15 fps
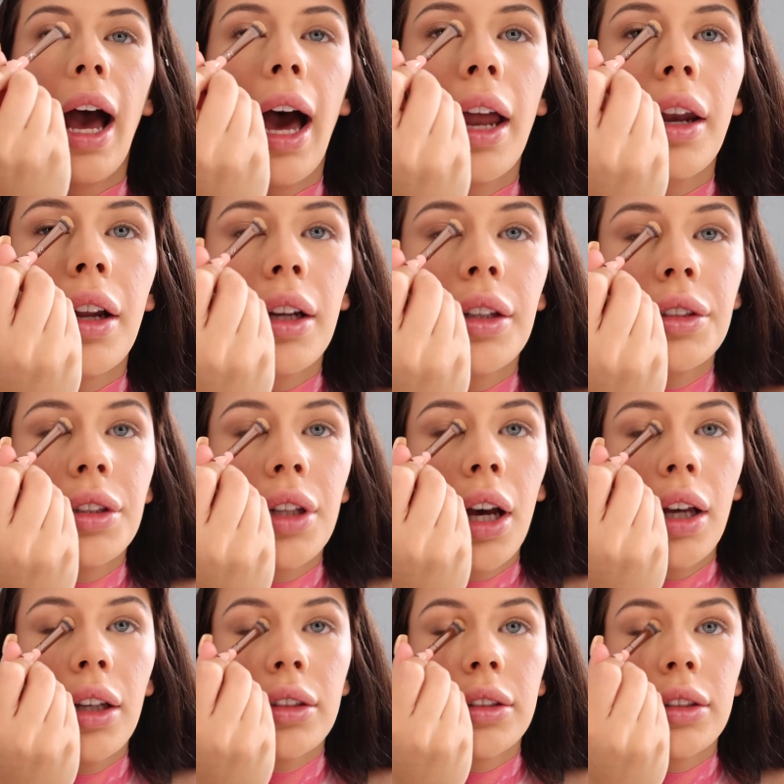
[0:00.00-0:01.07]
and I
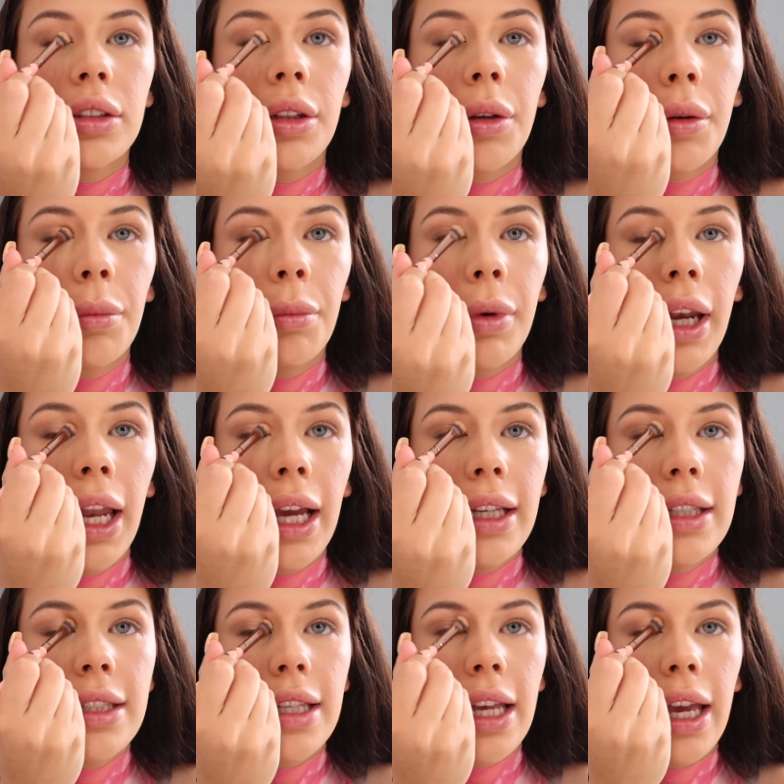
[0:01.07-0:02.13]
just
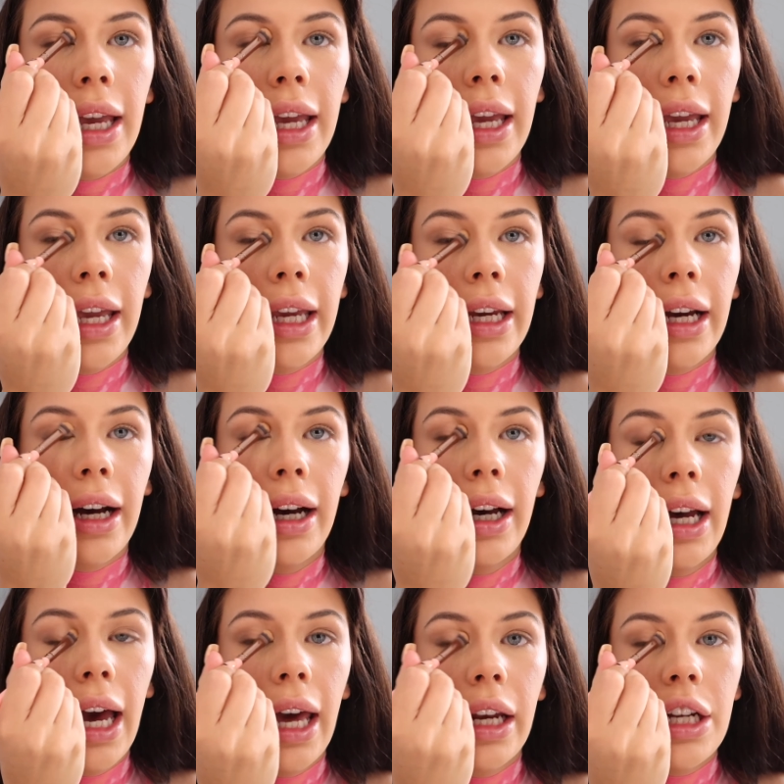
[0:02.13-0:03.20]
place it
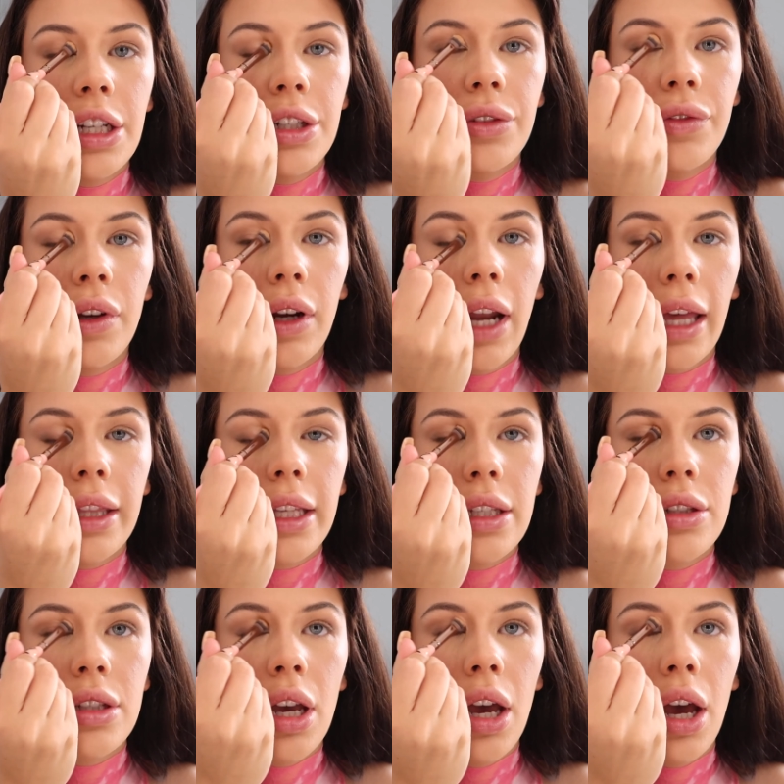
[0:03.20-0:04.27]
here, and I just feel like
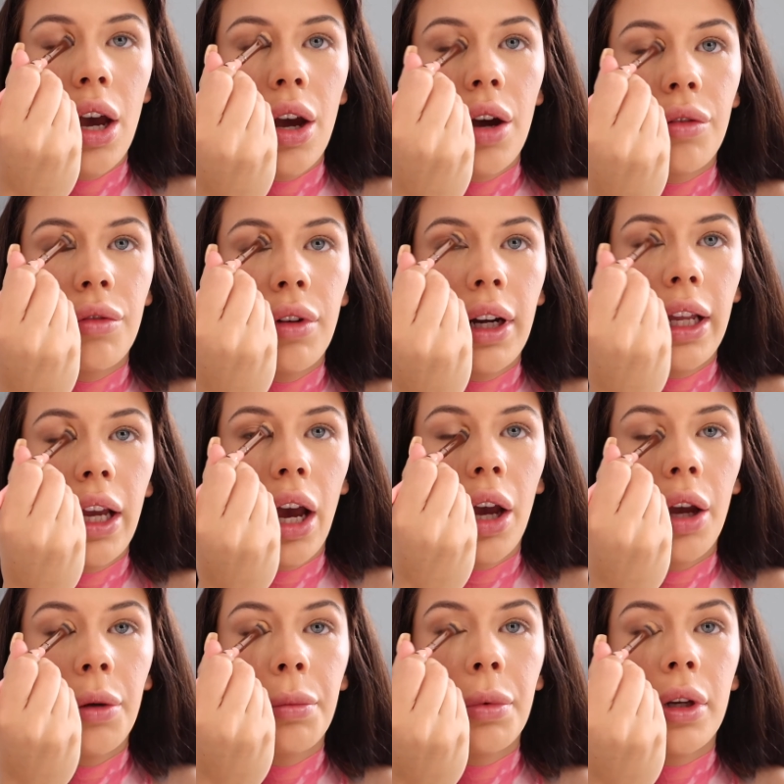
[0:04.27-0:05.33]
this really
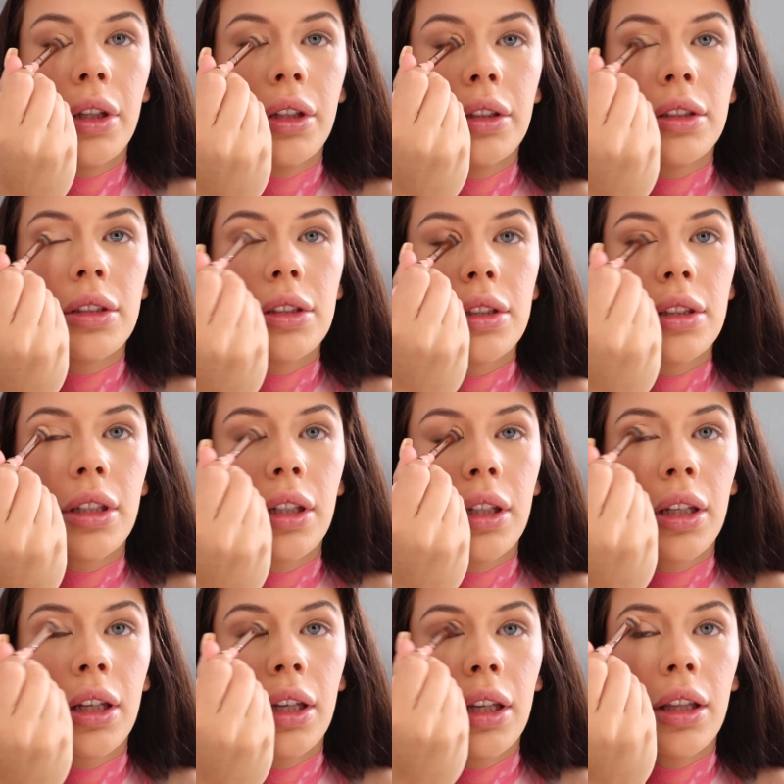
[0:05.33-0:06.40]
opens
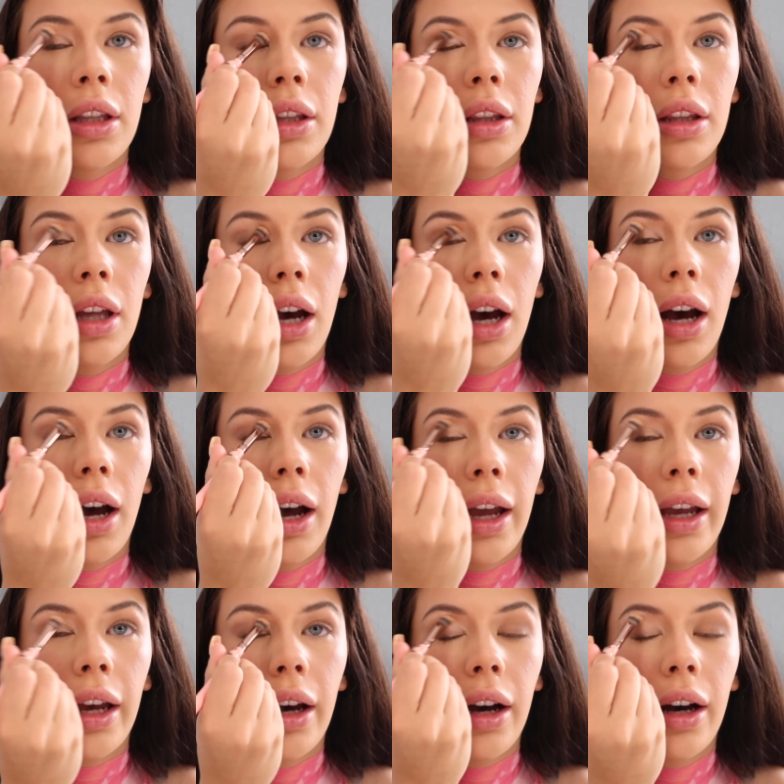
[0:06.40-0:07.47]
the
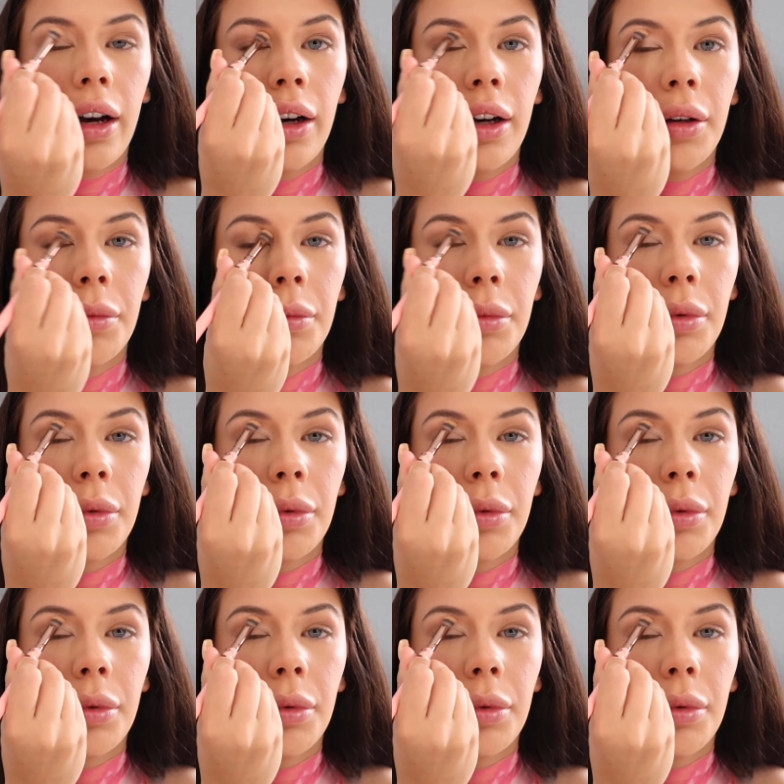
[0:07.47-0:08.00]
eye up.